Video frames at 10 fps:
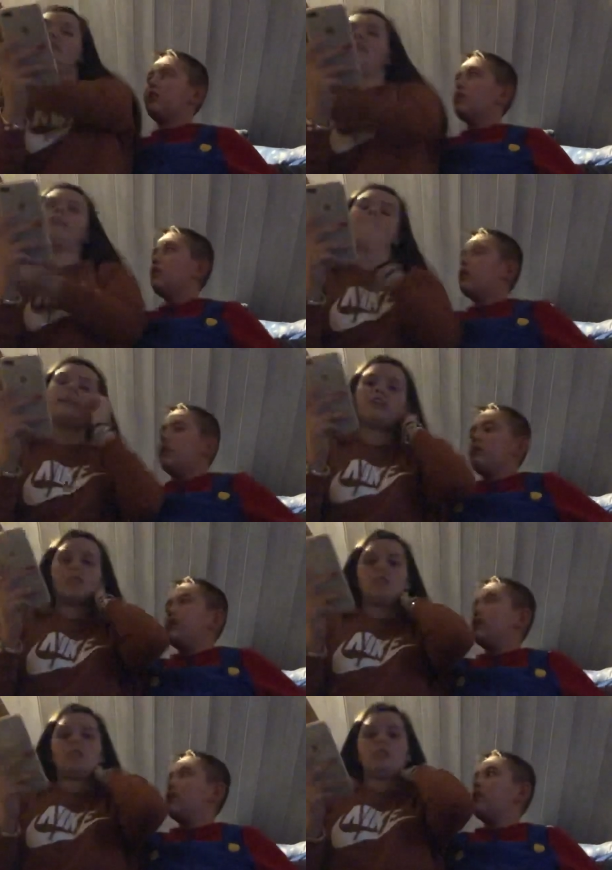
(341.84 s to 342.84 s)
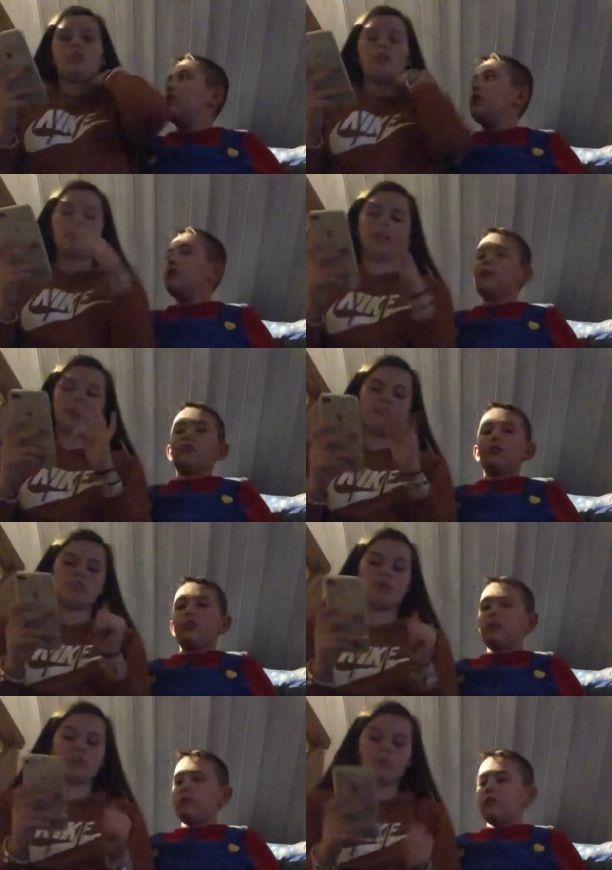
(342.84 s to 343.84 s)
Speaker 1: Anyway, they. No, I mean they
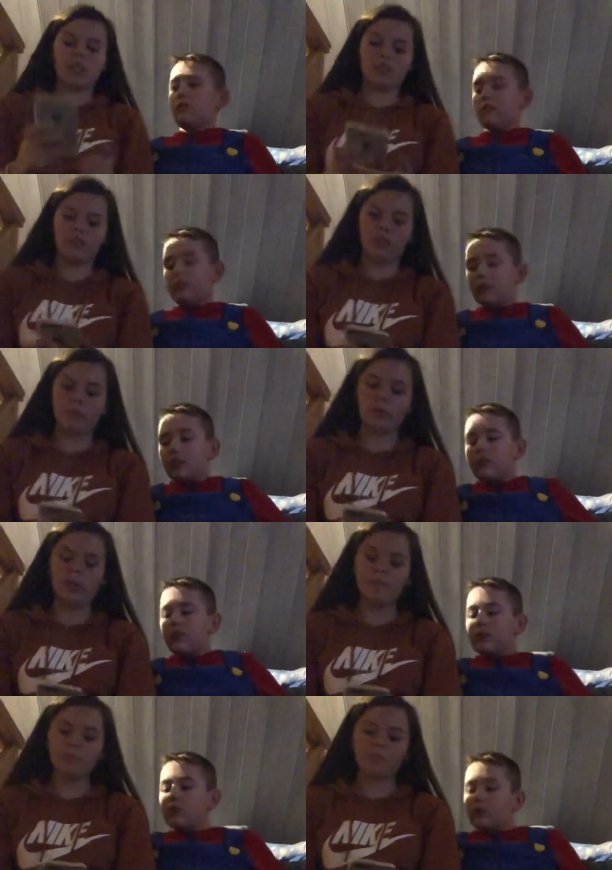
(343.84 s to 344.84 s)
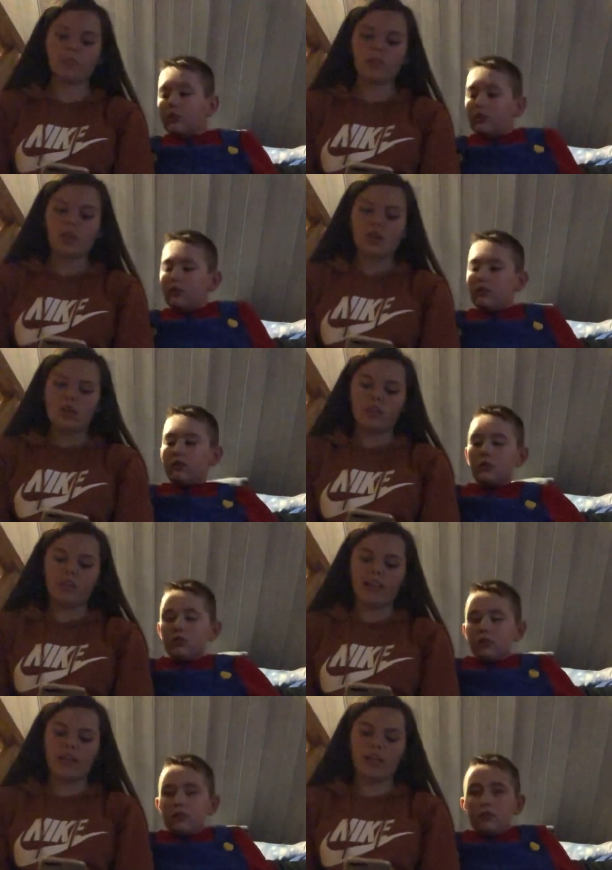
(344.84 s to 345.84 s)
just post a picture of a duck, but
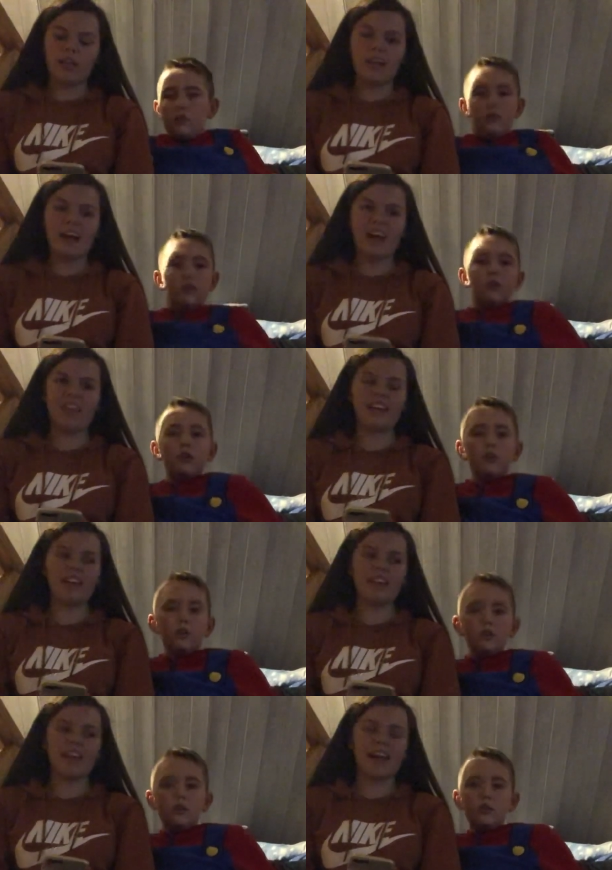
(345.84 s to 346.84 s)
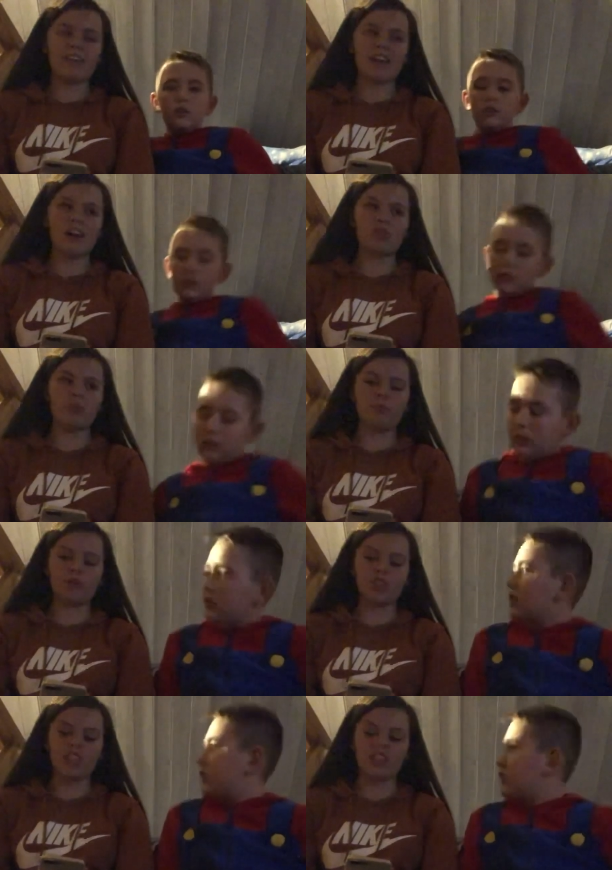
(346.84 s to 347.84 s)
they, I think their account's on
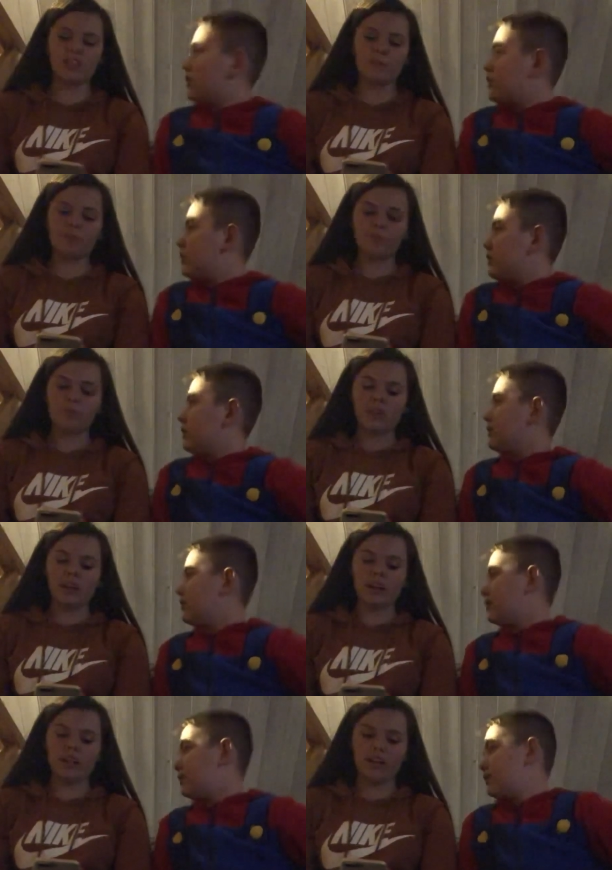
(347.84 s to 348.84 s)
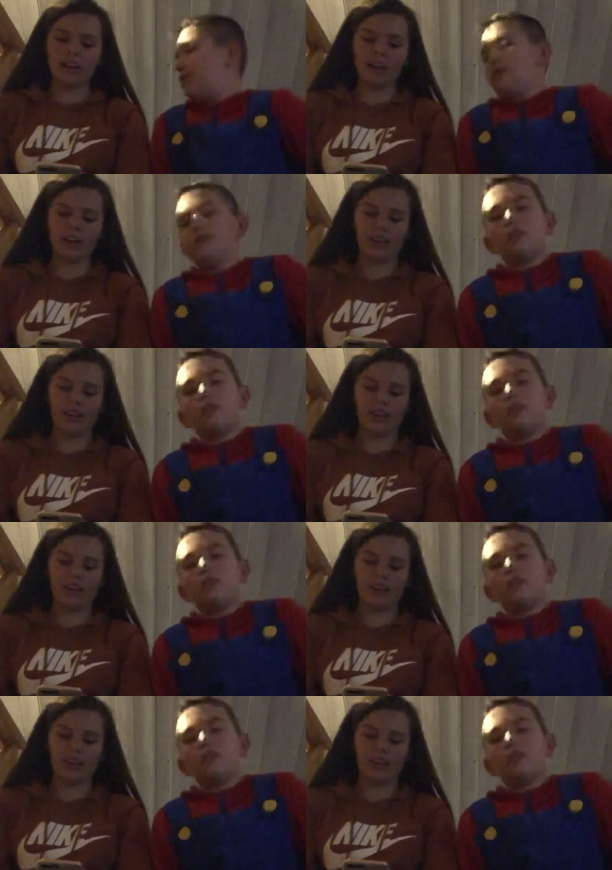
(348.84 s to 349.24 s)
Budgies, and their account